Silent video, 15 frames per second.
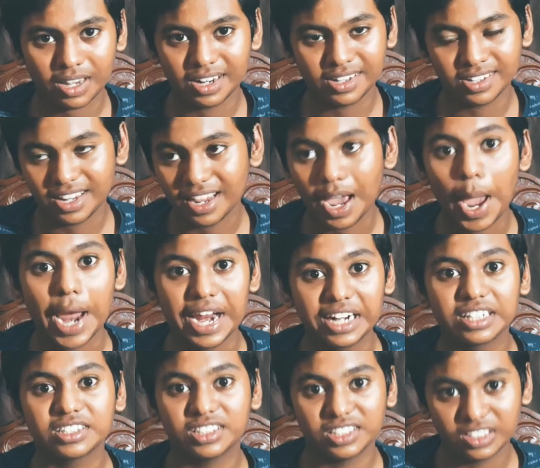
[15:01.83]

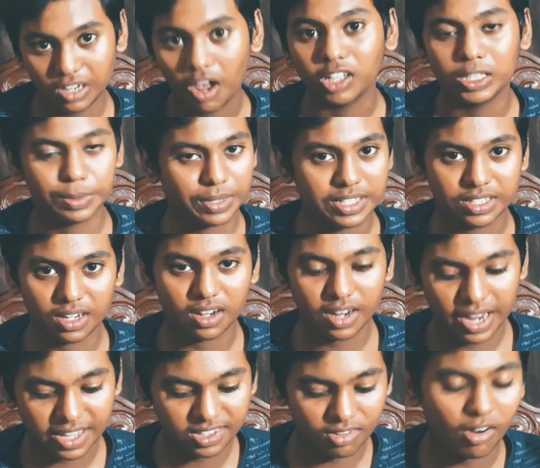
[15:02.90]
It's not
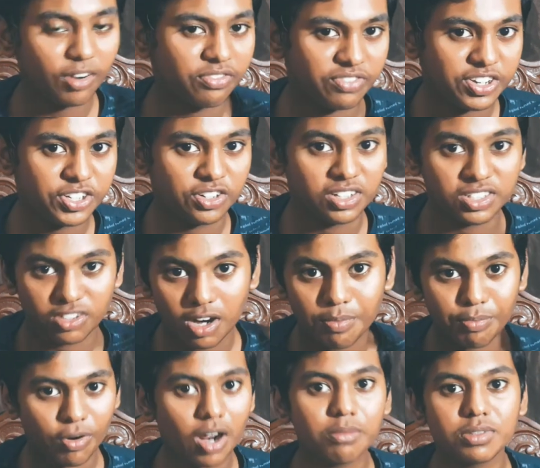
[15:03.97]
official, it's
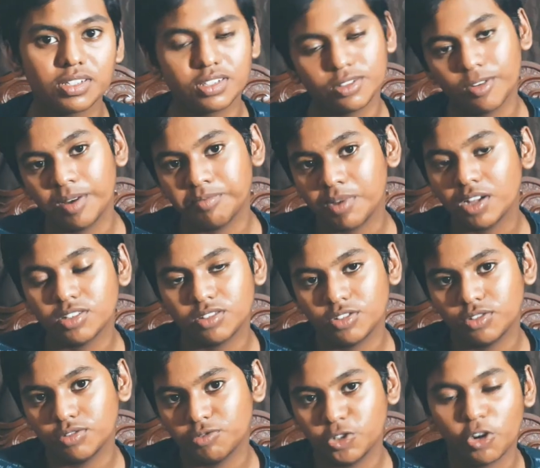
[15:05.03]
not promised, so I'm
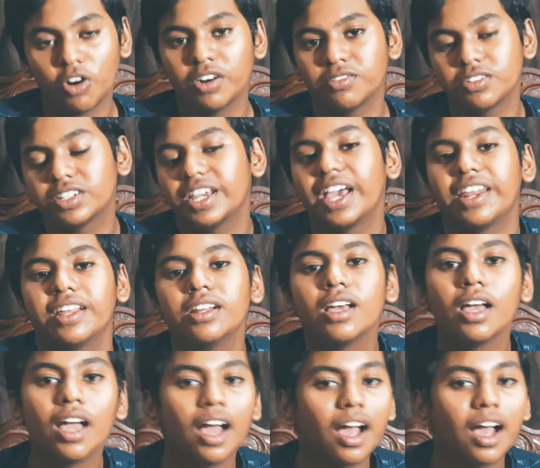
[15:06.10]
not sure to get it.